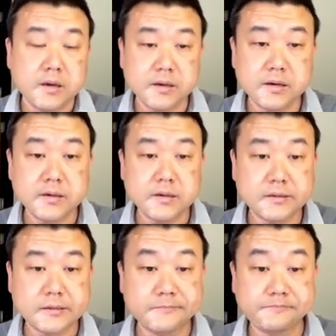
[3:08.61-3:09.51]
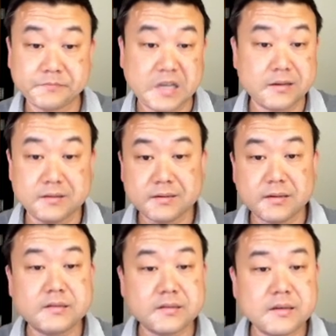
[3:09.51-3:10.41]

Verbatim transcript: is it, it's,